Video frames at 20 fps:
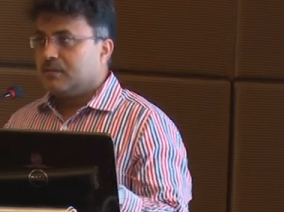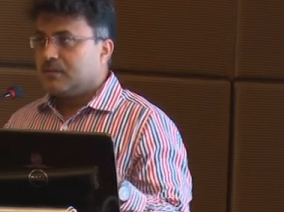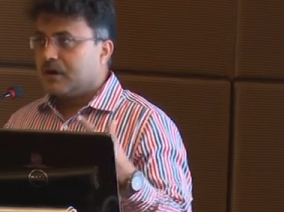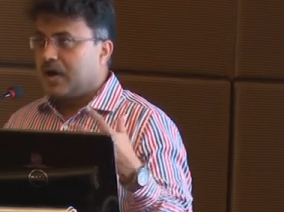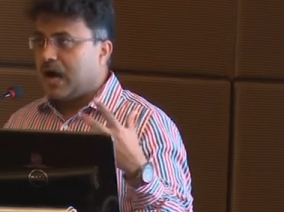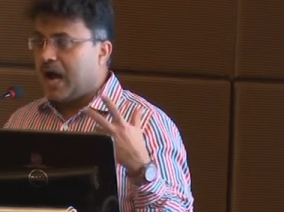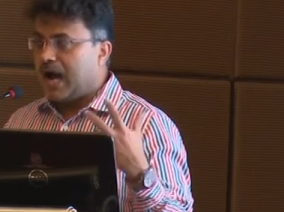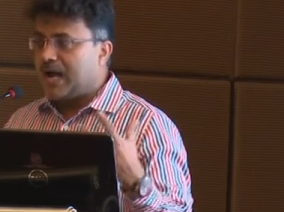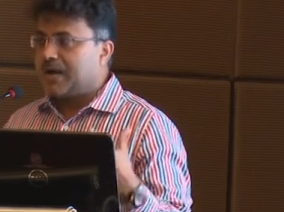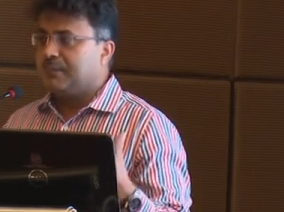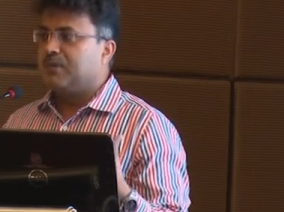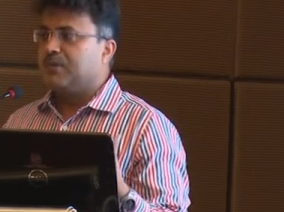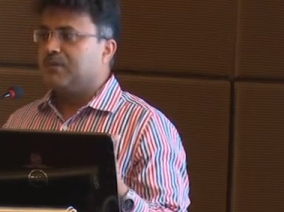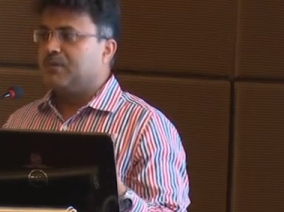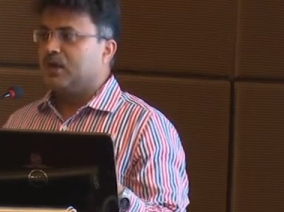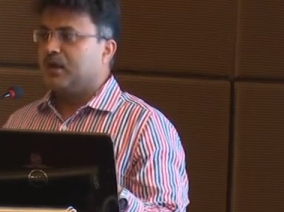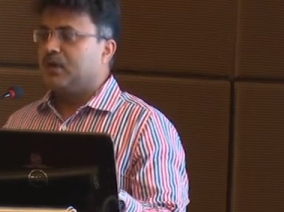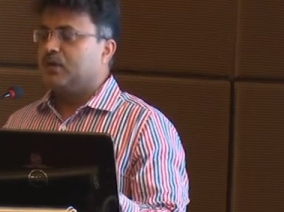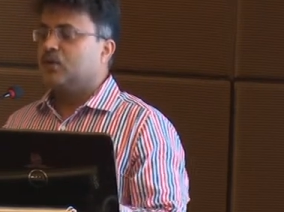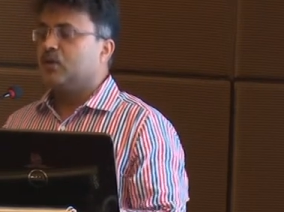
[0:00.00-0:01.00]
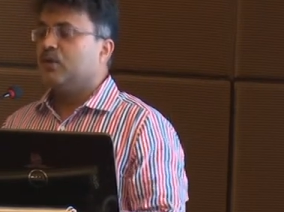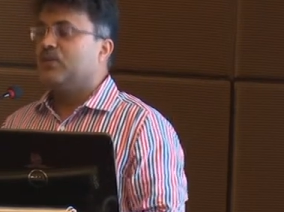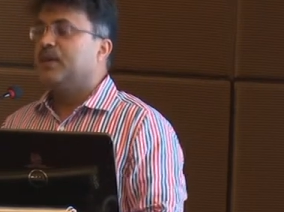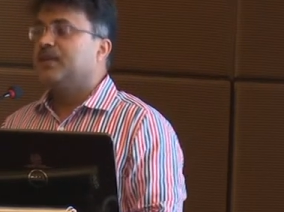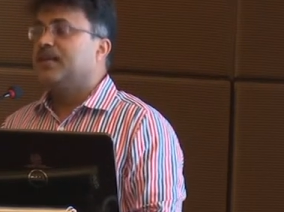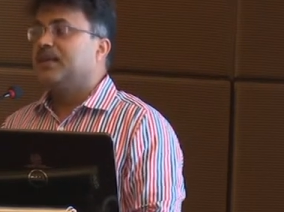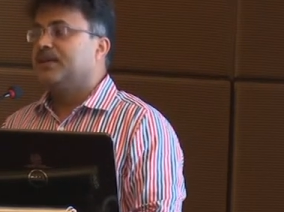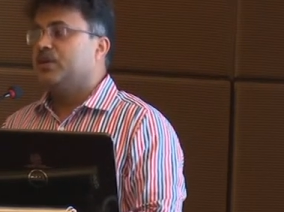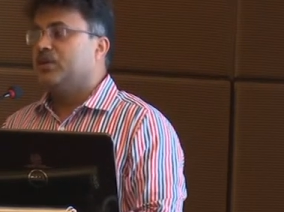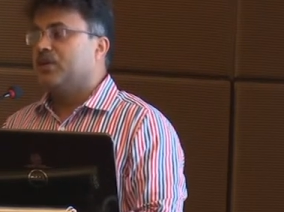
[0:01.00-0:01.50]
hyped molecule
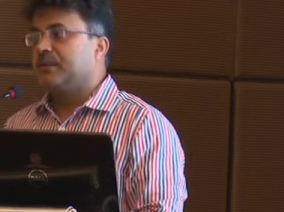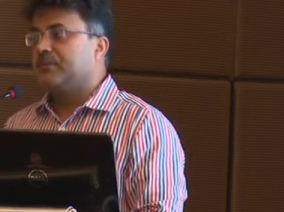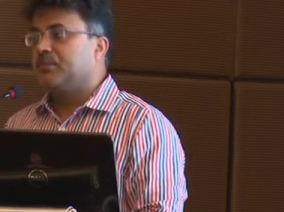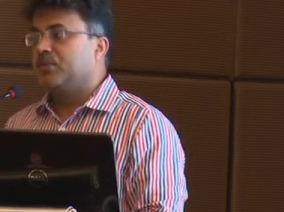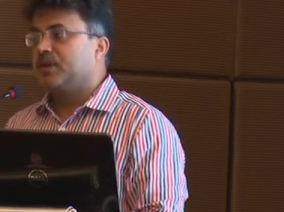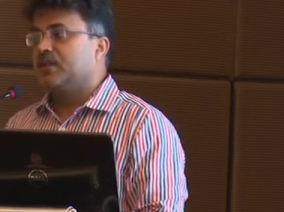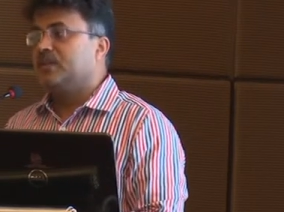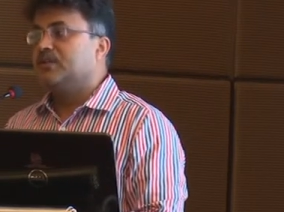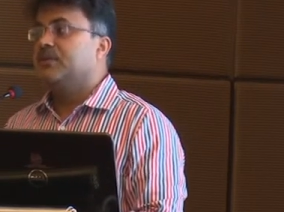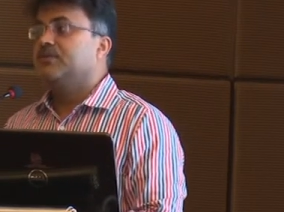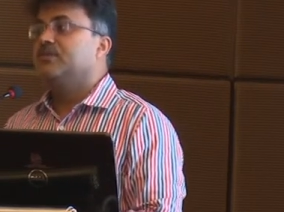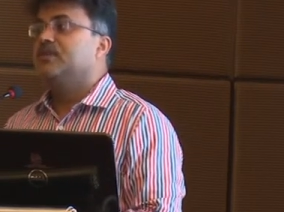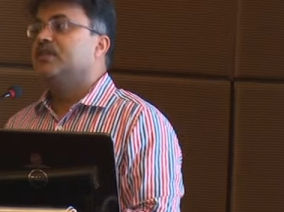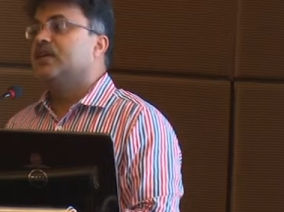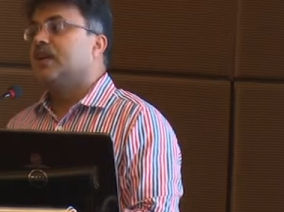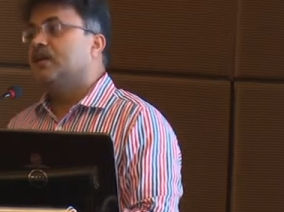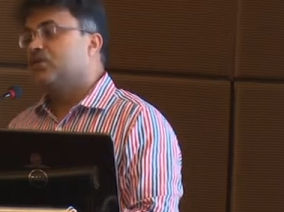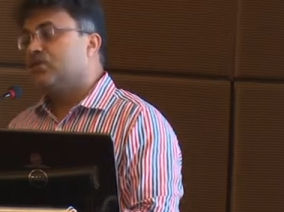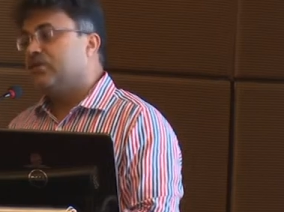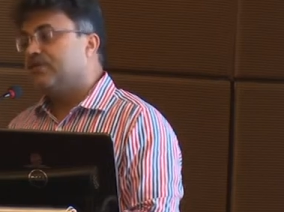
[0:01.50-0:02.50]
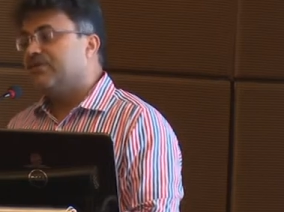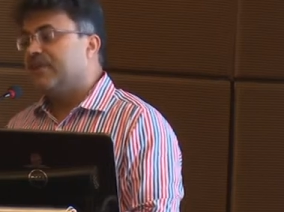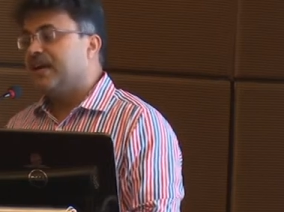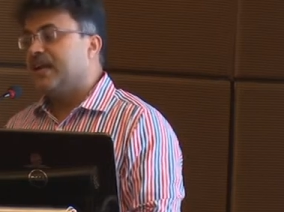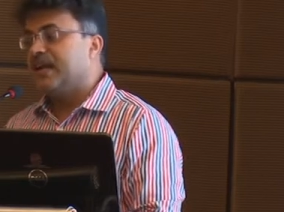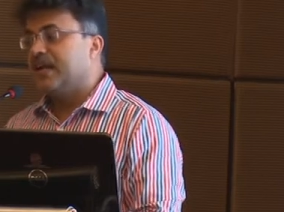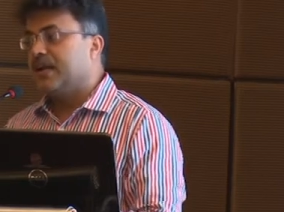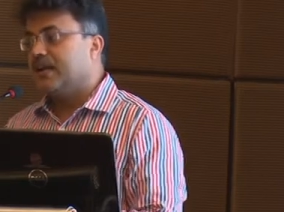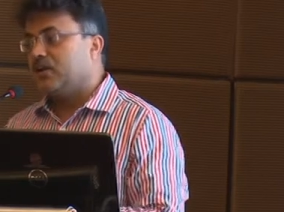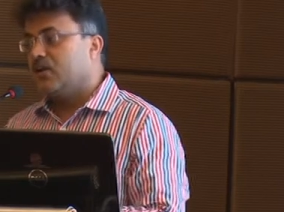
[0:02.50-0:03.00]
was activated protein C, which also
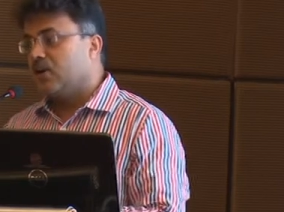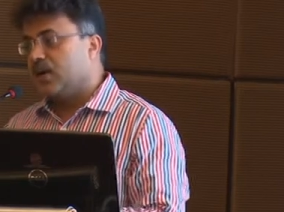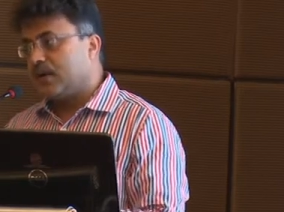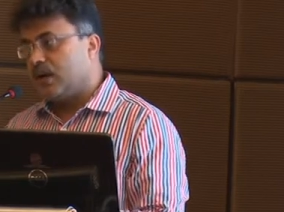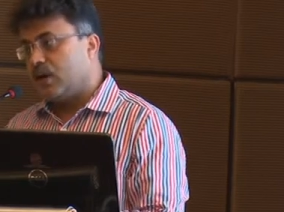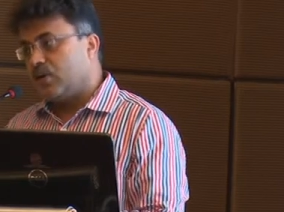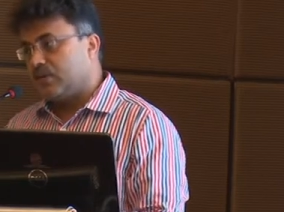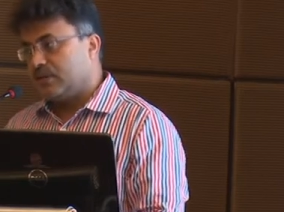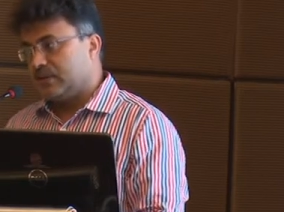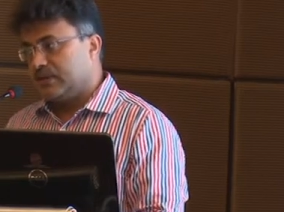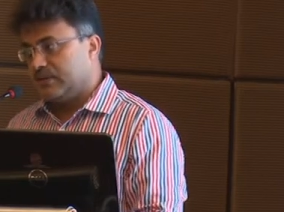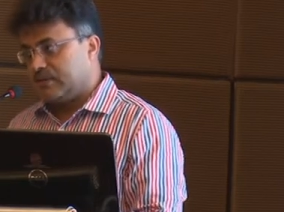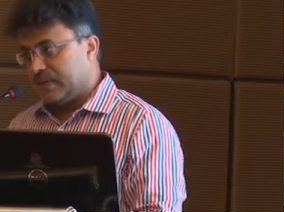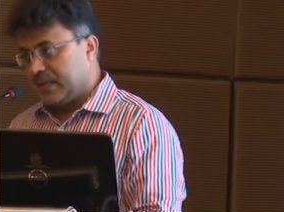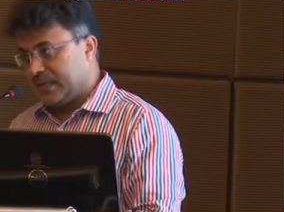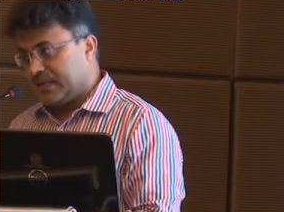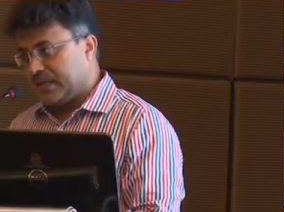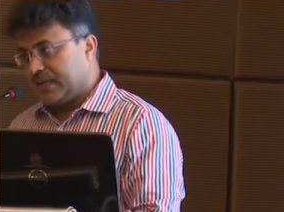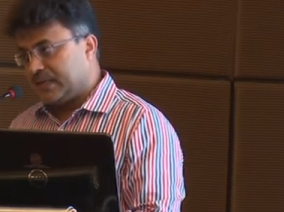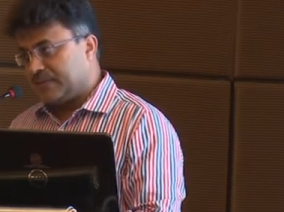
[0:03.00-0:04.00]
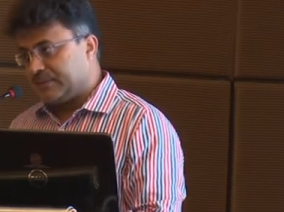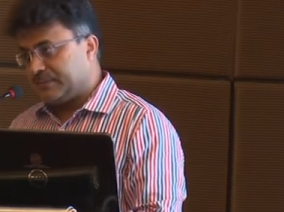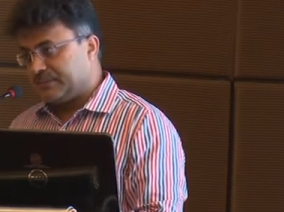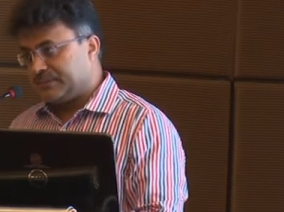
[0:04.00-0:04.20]
failed and got out of the market.